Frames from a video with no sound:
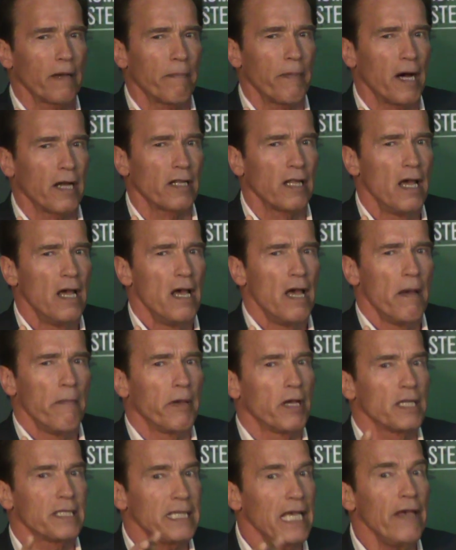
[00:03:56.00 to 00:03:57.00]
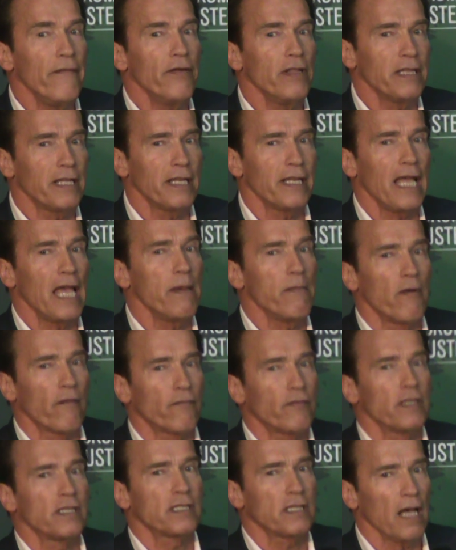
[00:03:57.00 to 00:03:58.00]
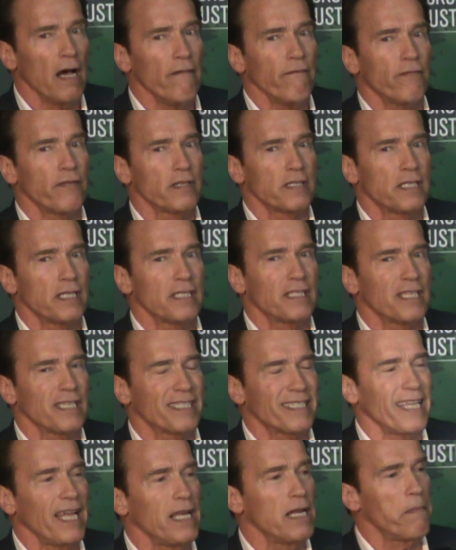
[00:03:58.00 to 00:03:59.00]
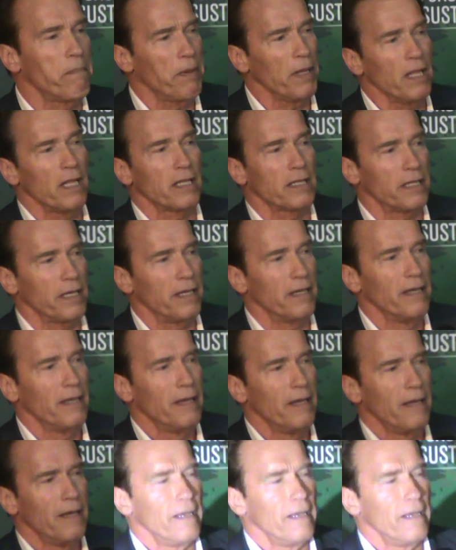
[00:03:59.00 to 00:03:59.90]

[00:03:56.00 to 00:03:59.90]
about. Because even the name of this conference is sustainability.